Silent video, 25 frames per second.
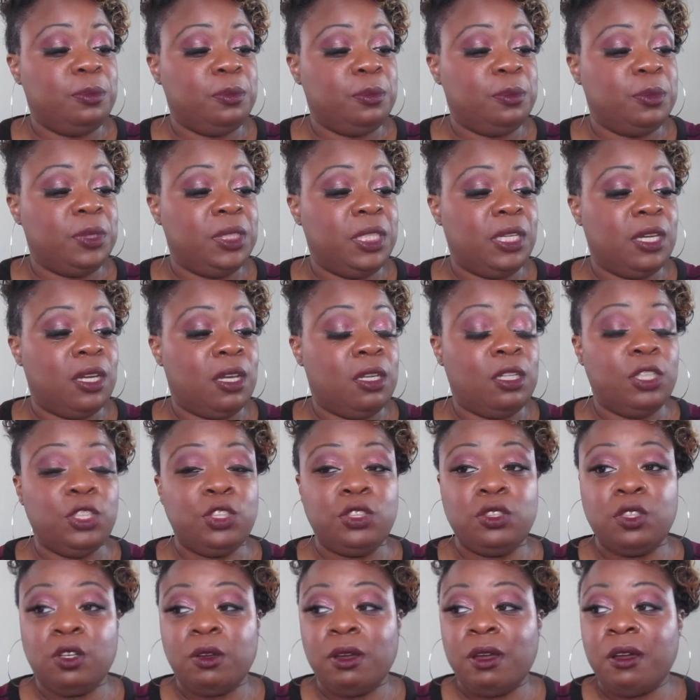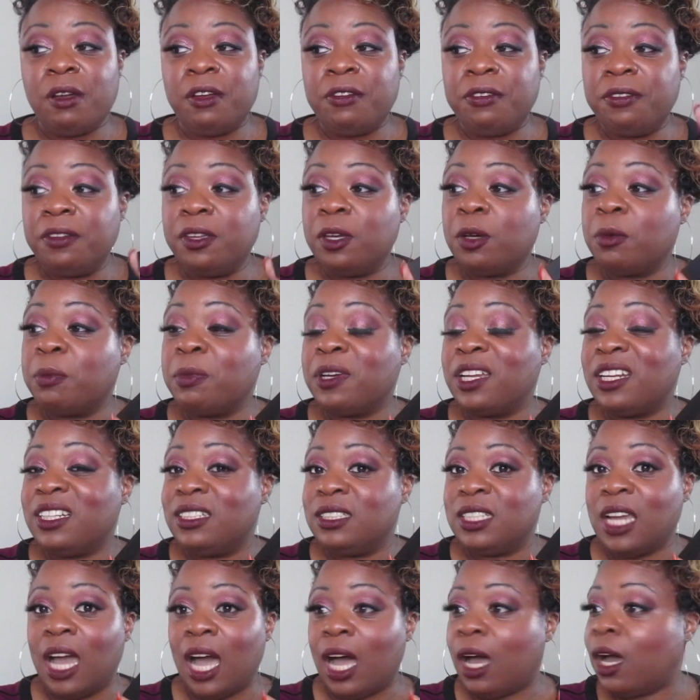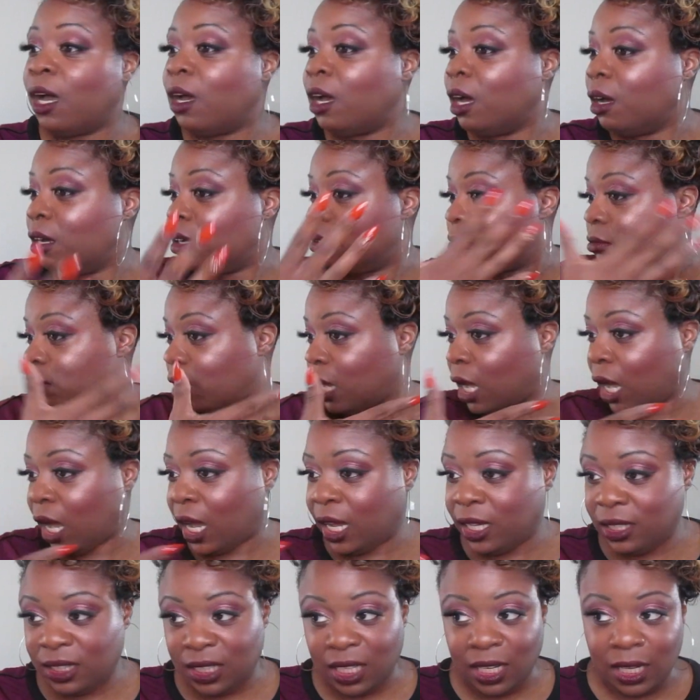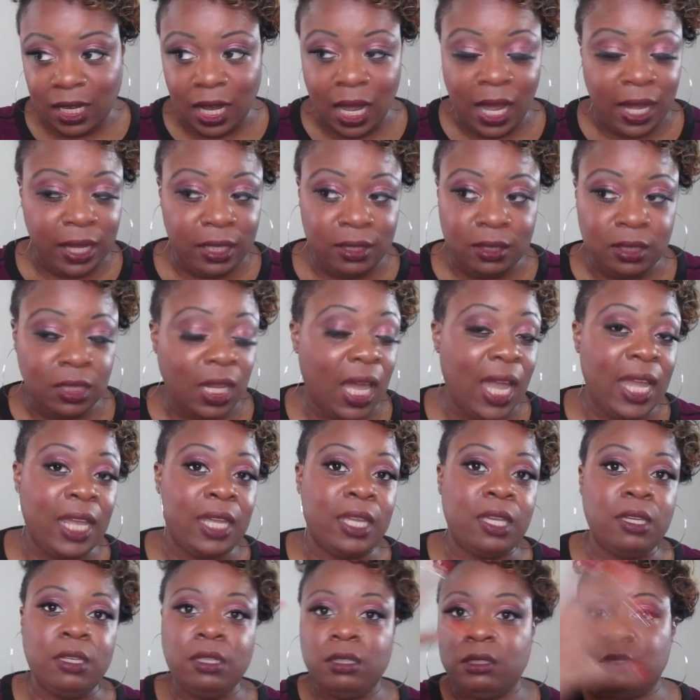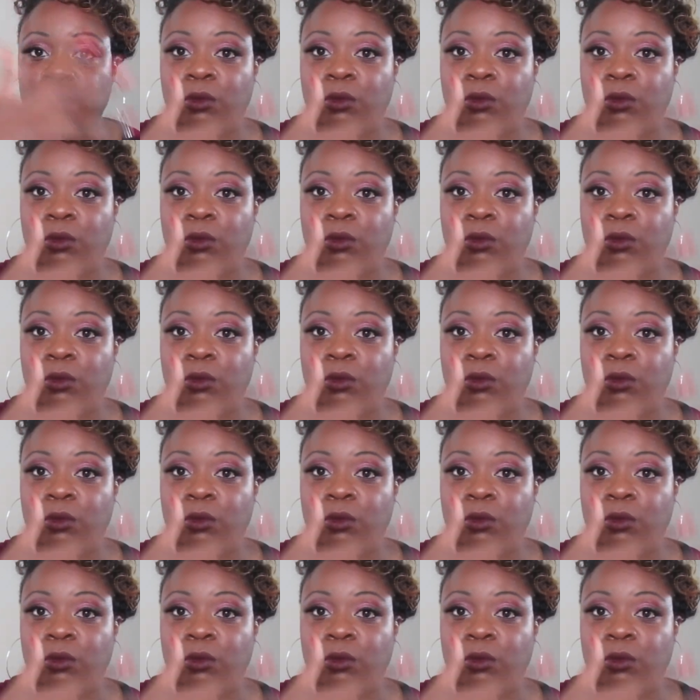yeah, I'll let you know how I feel. But I think I like